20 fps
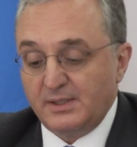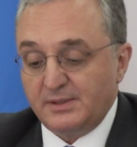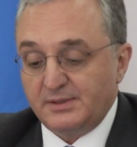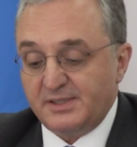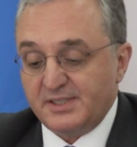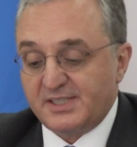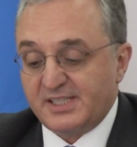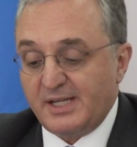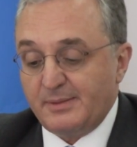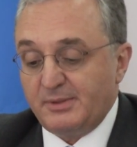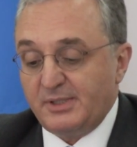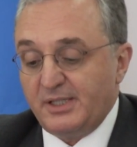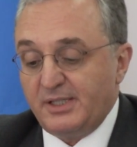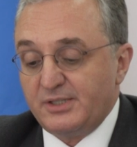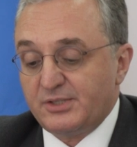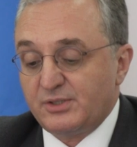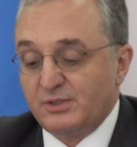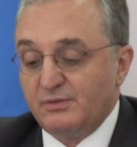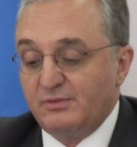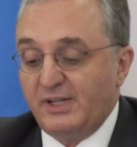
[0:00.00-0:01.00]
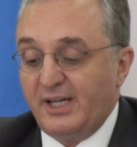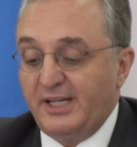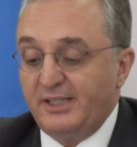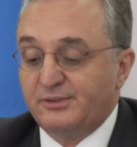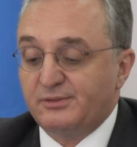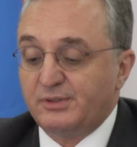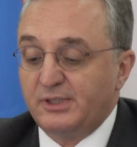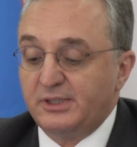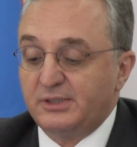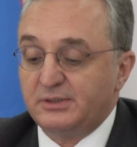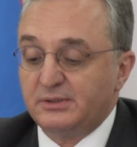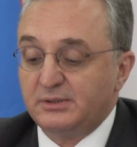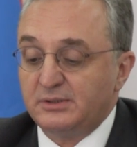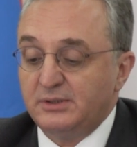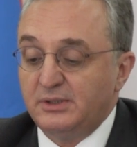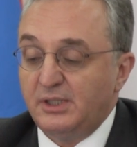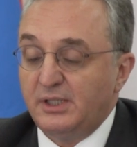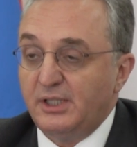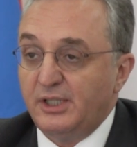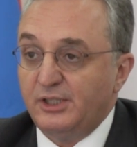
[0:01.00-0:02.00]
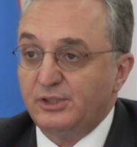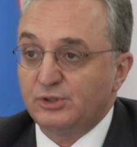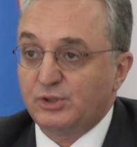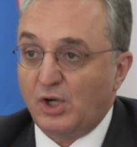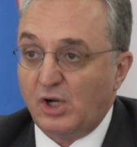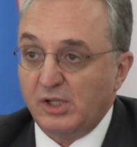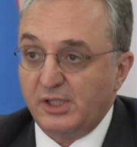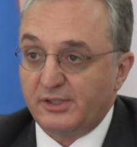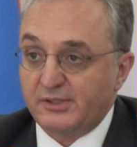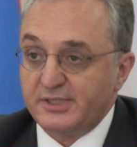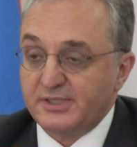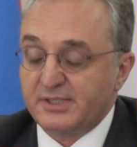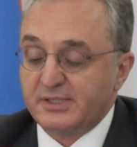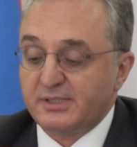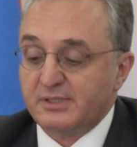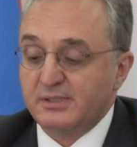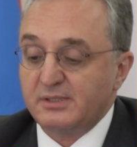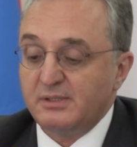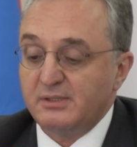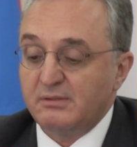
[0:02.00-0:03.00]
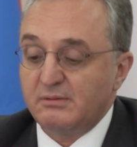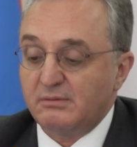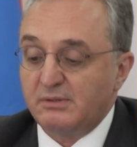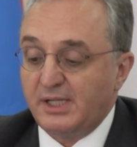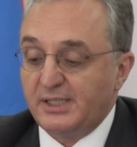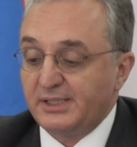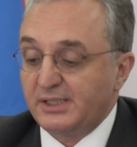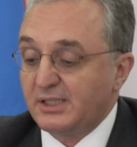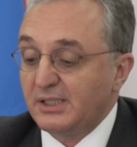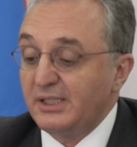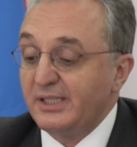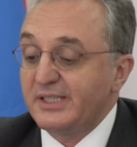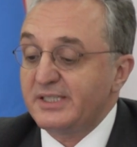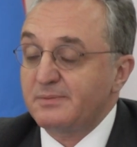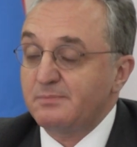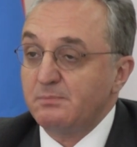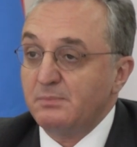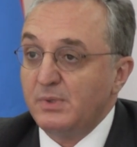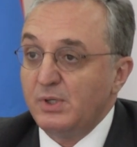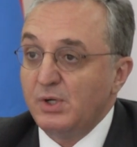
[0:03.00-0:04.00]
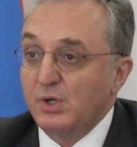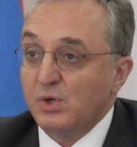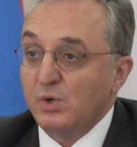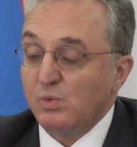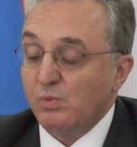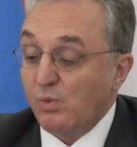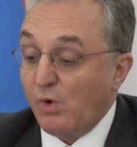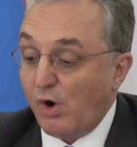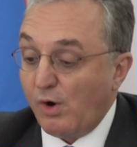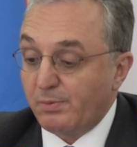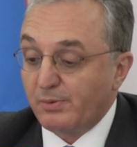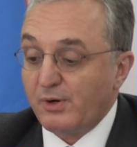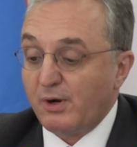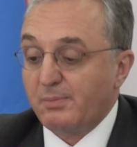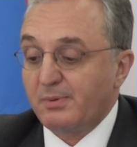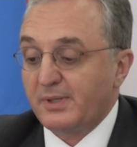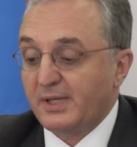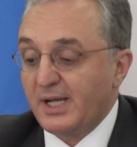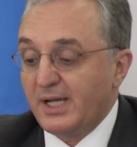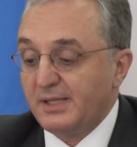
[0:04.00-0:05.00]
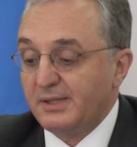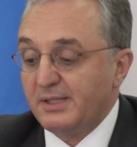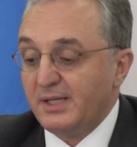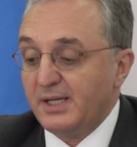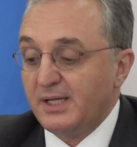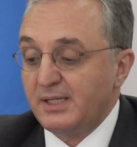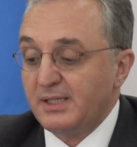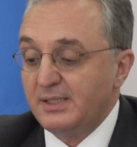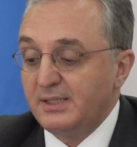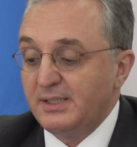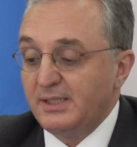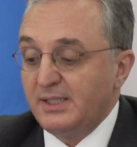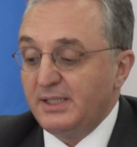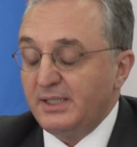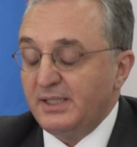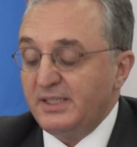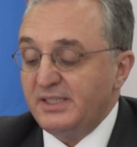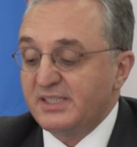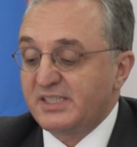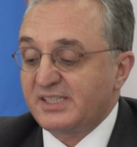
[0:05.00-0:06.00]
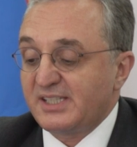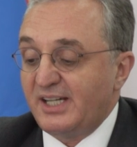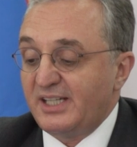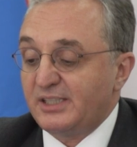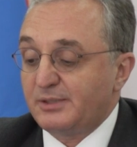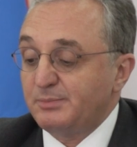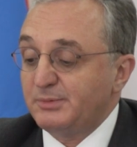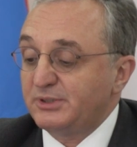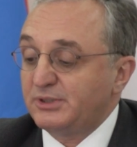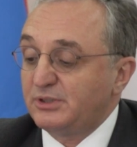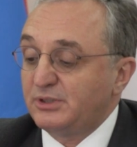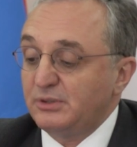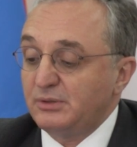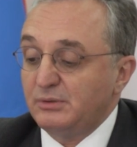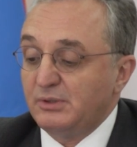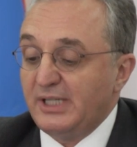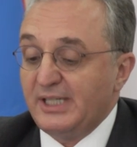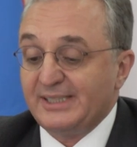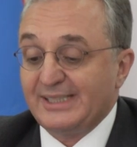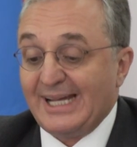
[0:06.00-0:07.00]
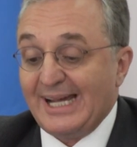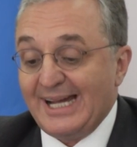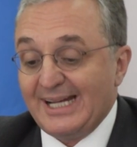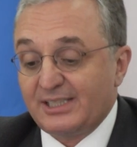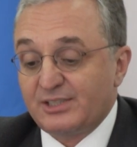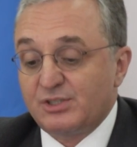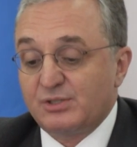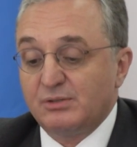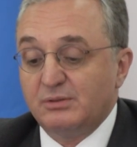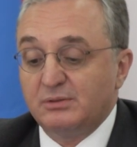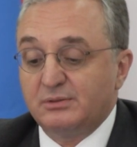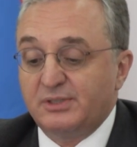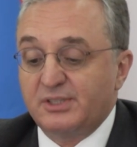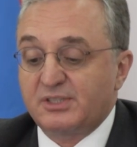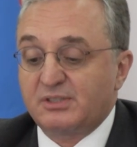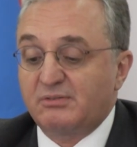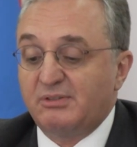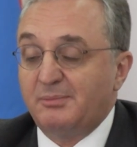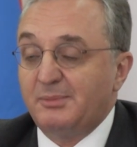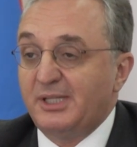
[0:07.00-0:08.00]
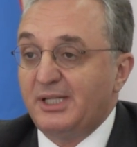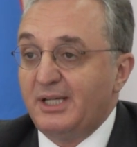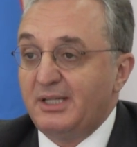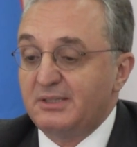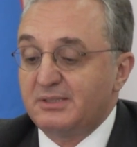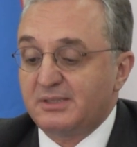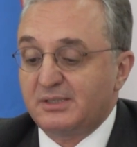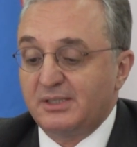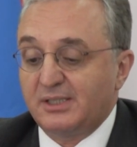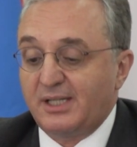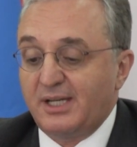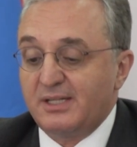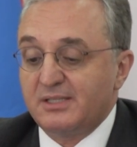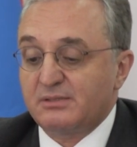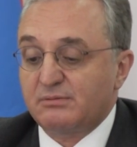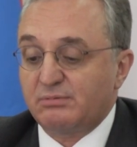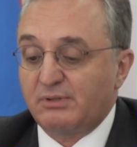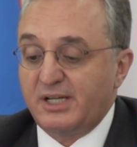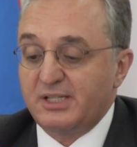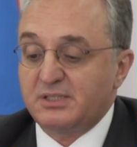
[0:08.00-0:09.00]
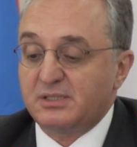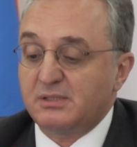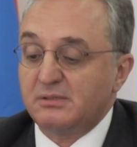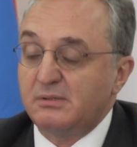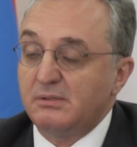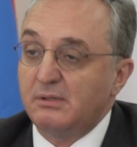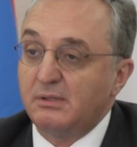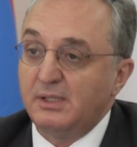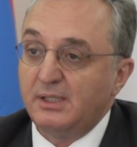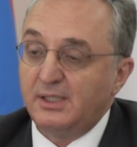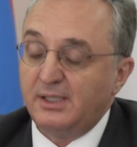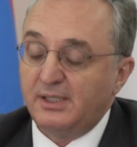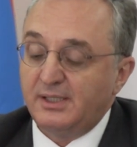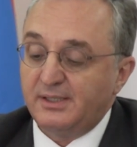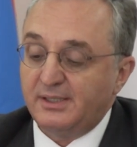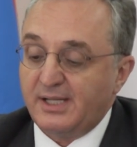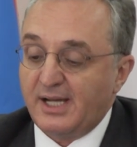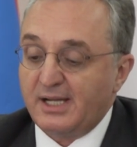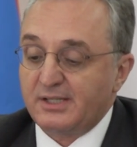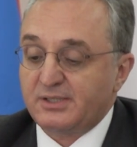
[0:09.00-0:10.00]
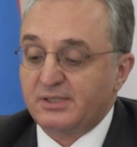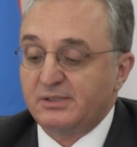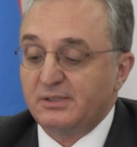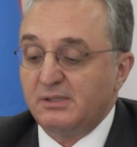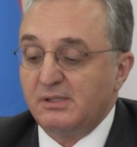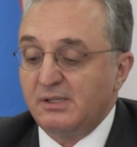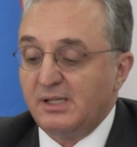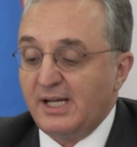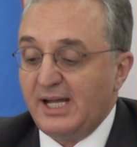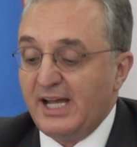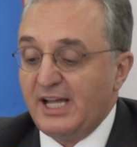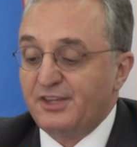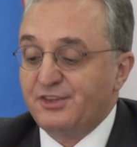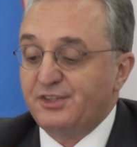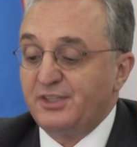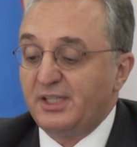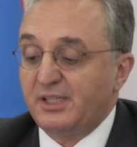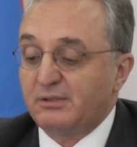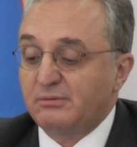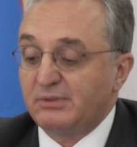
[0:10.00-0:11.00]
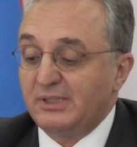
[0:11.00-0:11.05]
Dissemination of hatred, intolerance, radicalism, war propaganda, incitement to and actual discrimination against racial, national, ethnic,